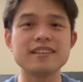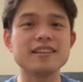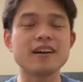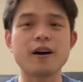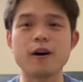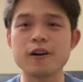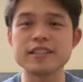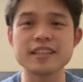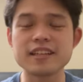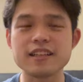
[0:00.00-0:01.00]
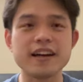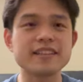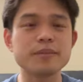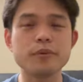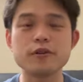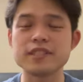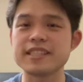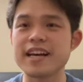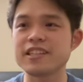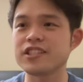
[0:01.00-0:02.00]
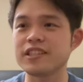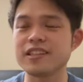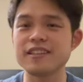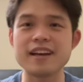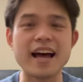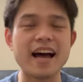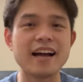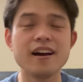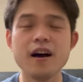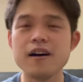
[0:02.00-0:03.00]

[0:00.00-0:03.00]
the cards and collectibles section at